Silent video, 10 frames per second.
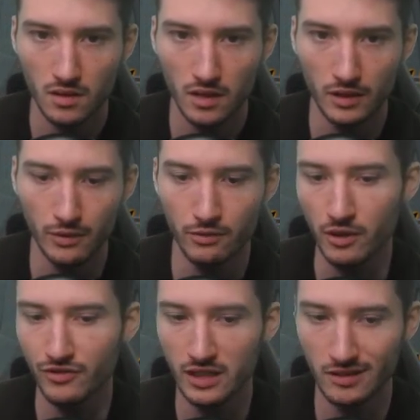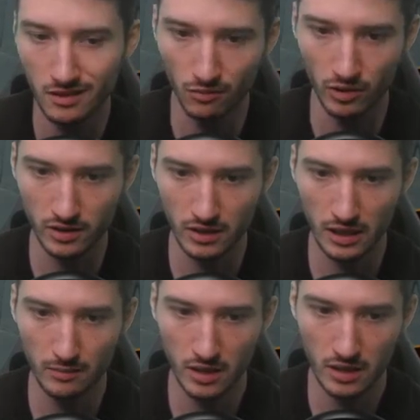And we would have easily won this
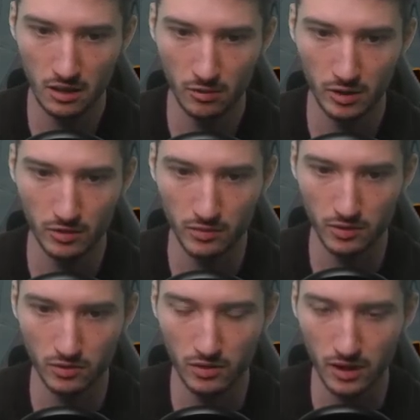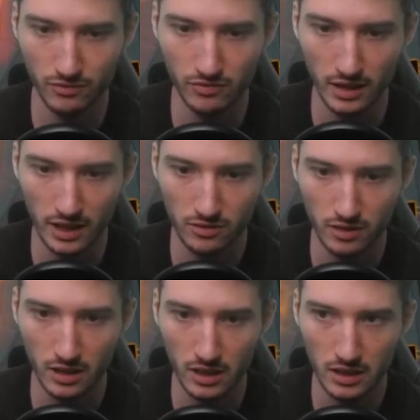game by now because we drew like 3 extra
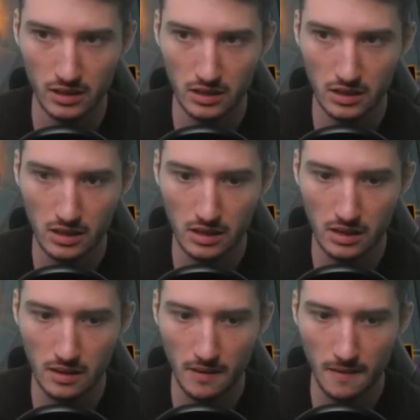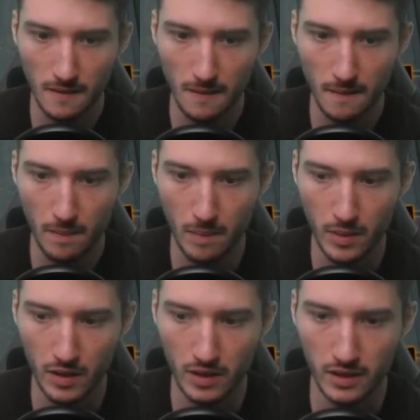cards.
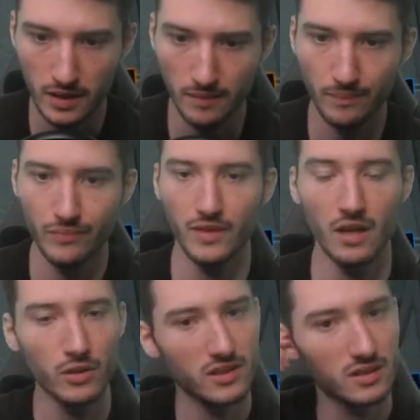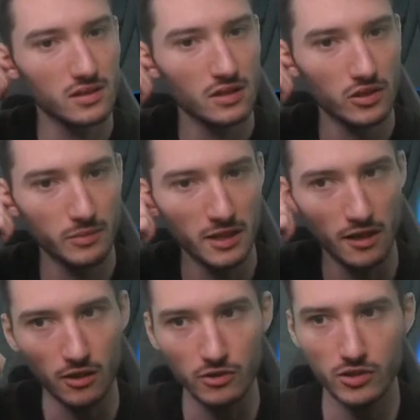But yeah, now it's a bit
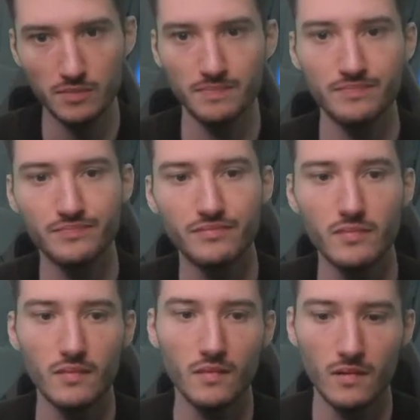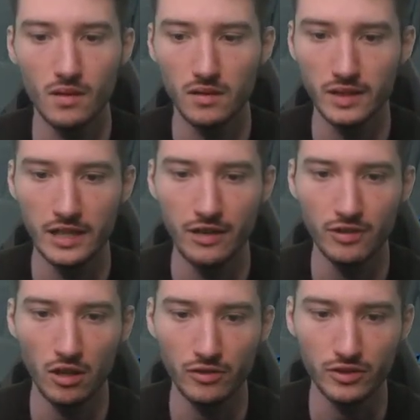close. Like, they have a
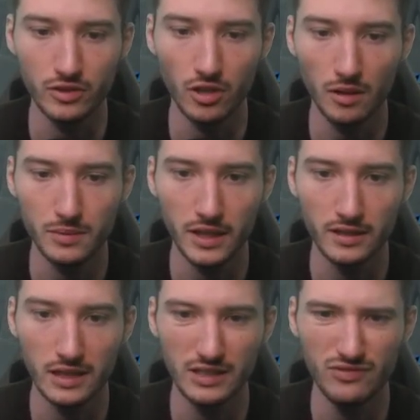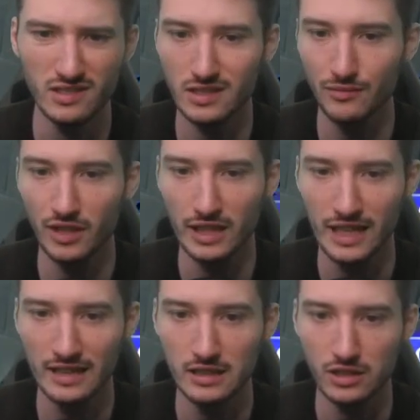lot of good top decks. Like even something like an
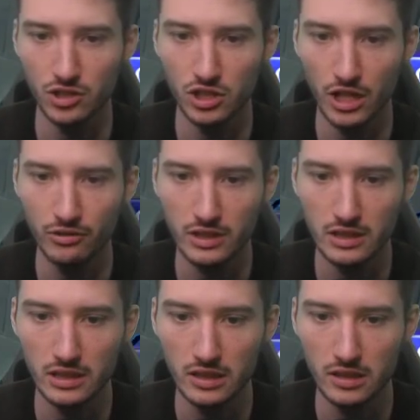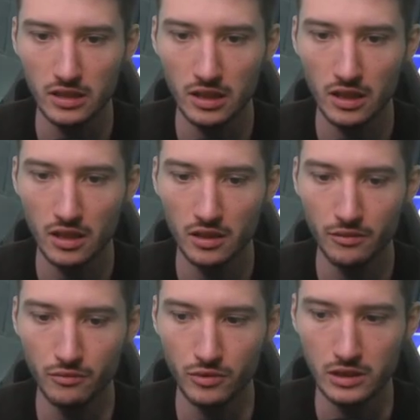Aether Gust Chariot here
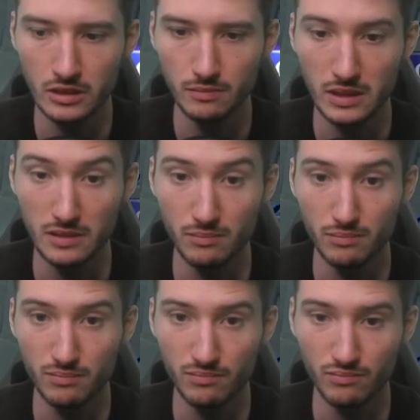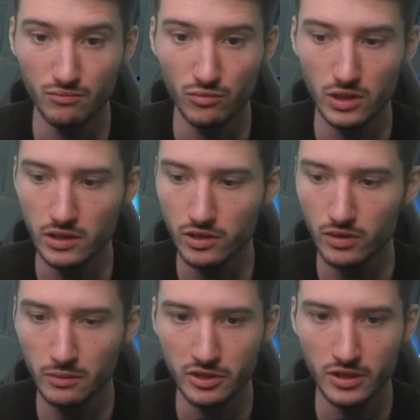would be really
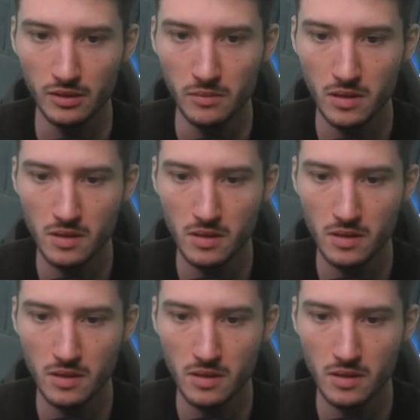troublesome.